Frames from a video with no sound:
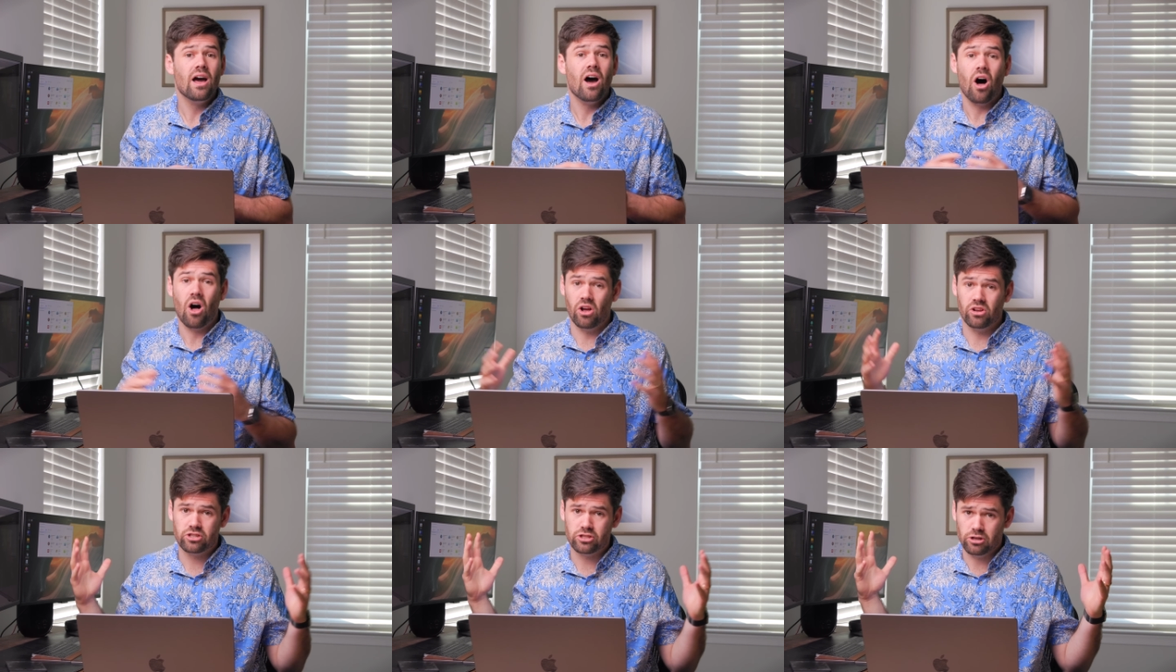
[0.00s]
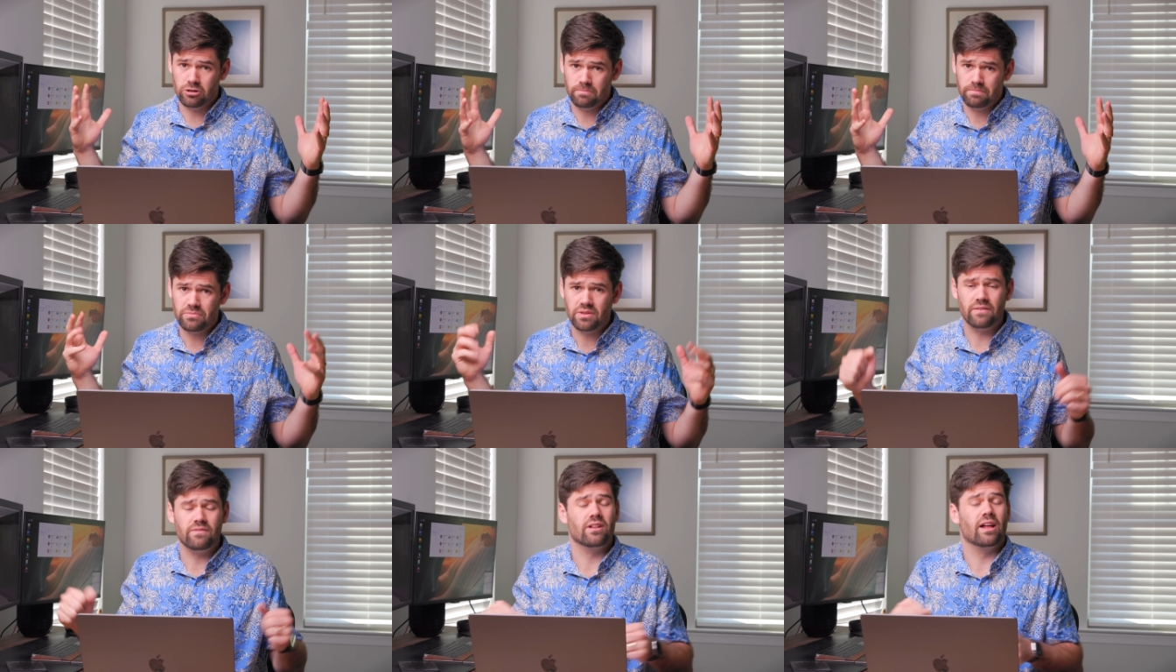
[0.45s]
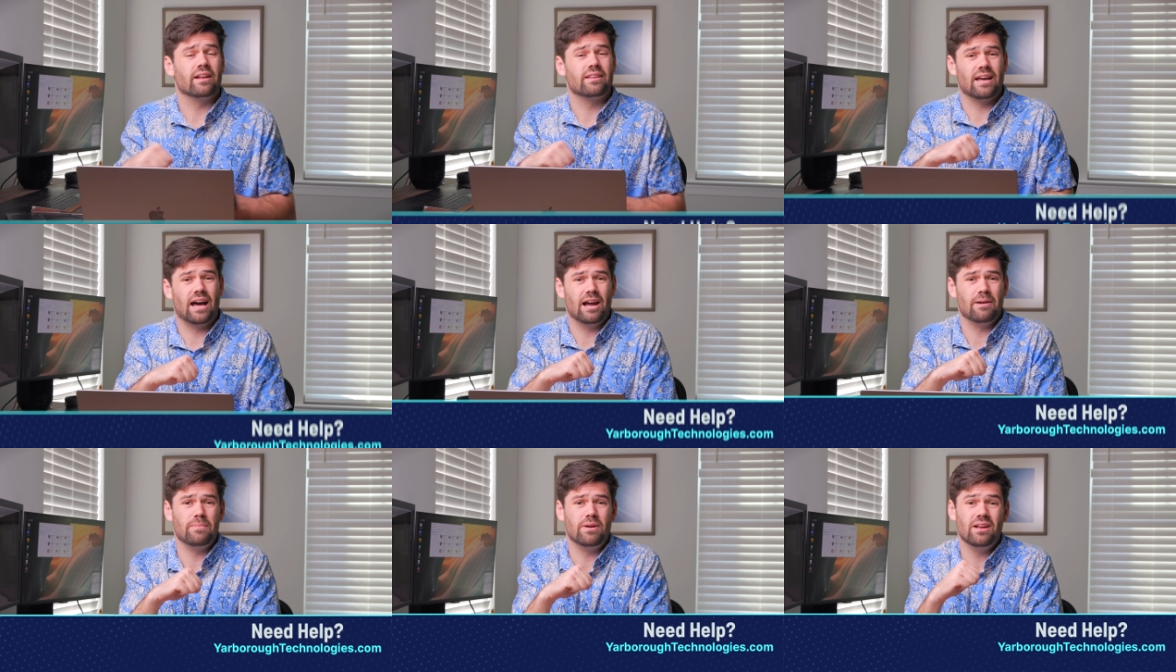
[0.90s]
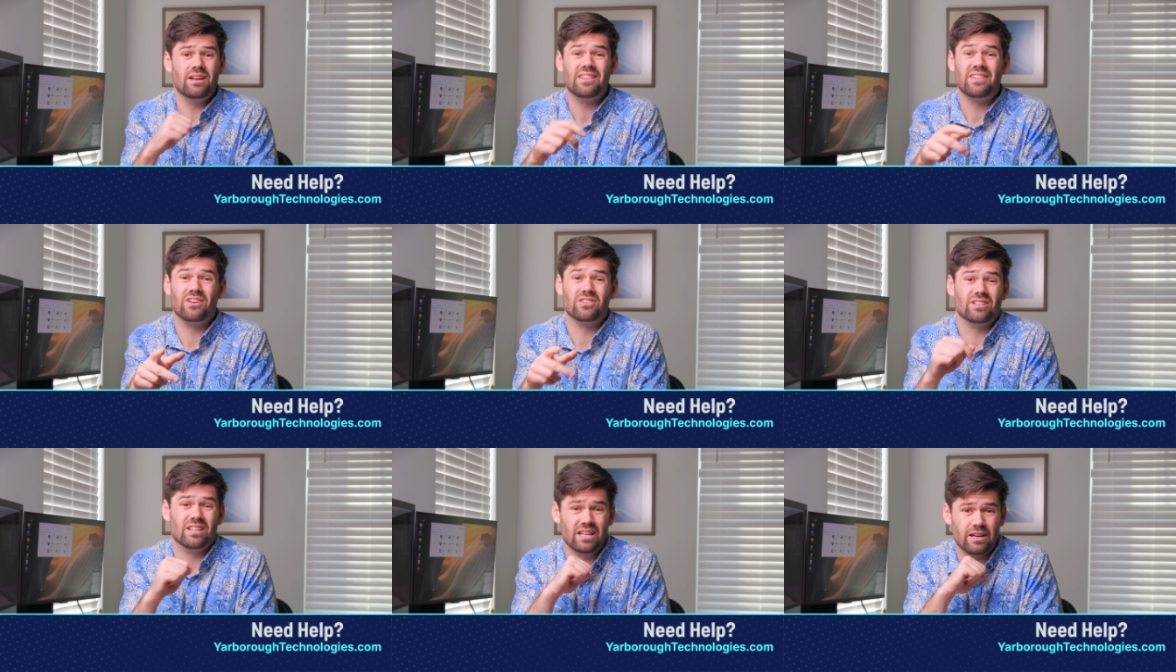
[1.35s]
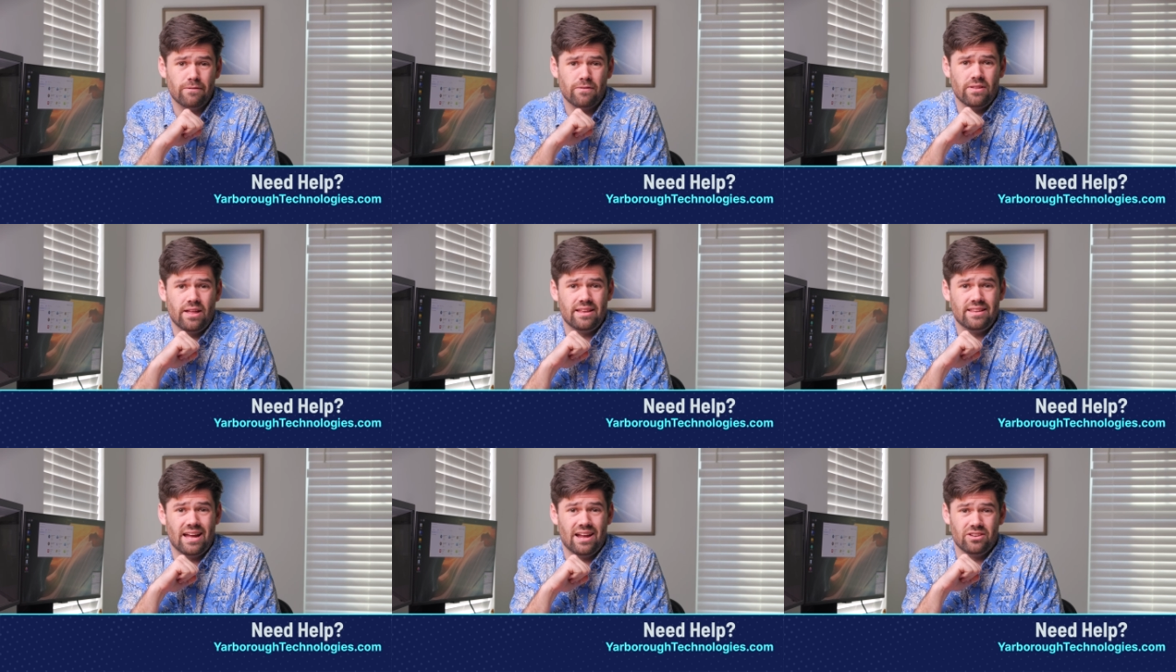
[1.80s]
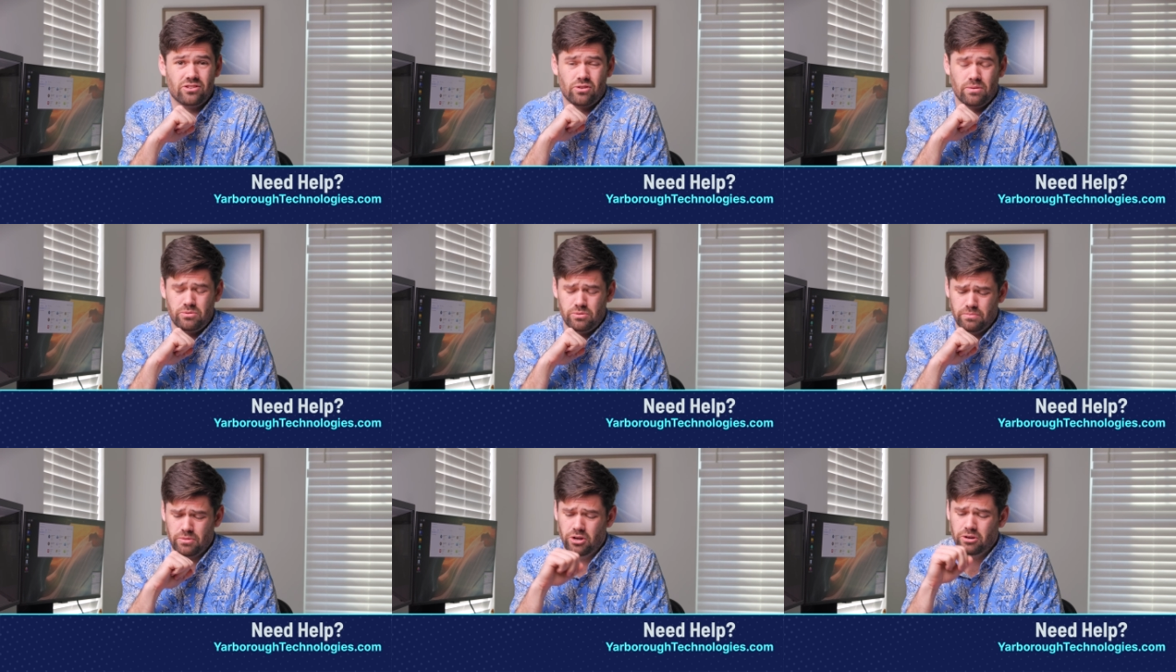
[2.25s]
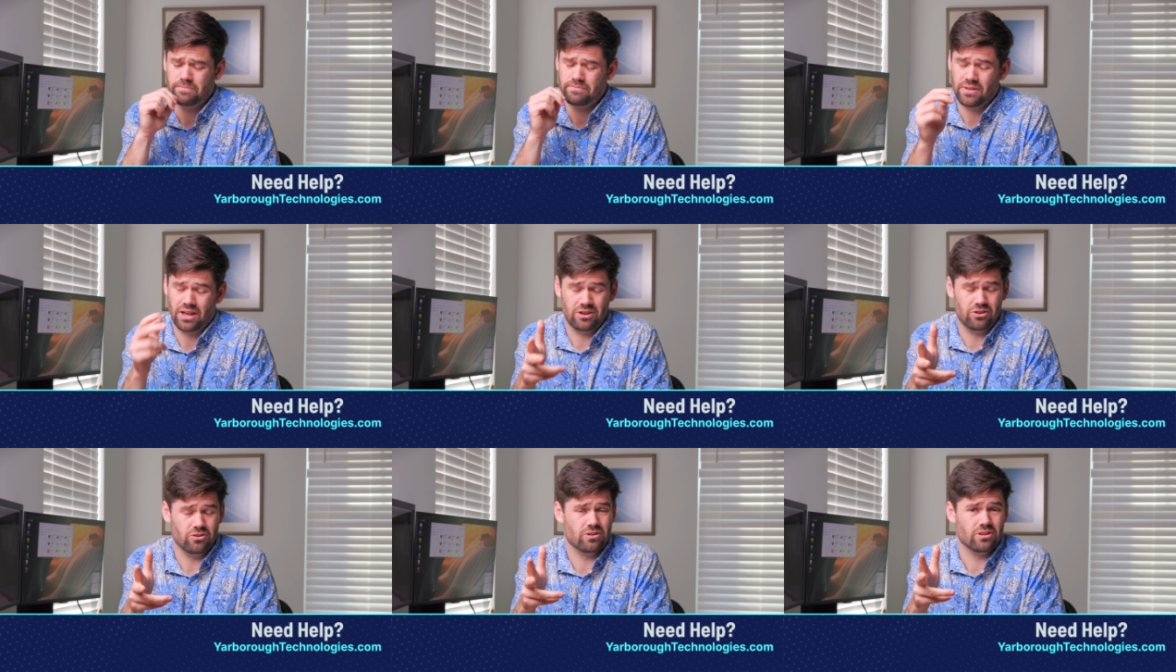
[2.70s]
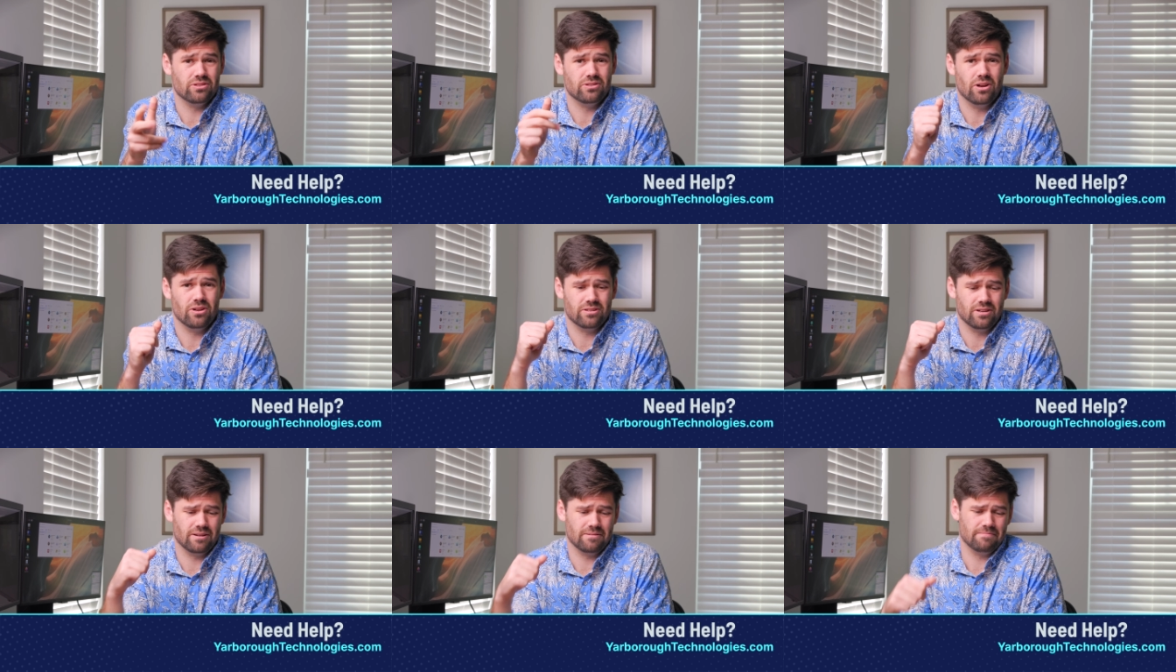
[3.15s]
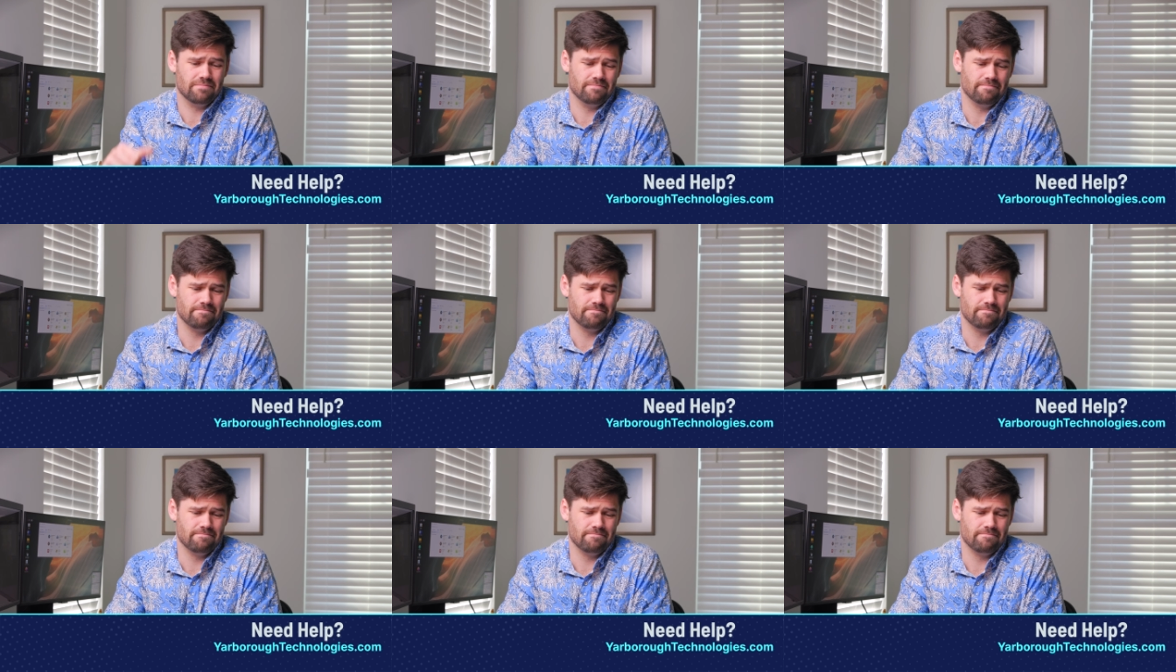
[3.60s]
Also, if you'd like to hire me, there's a link for that down in the description below. I do consulting.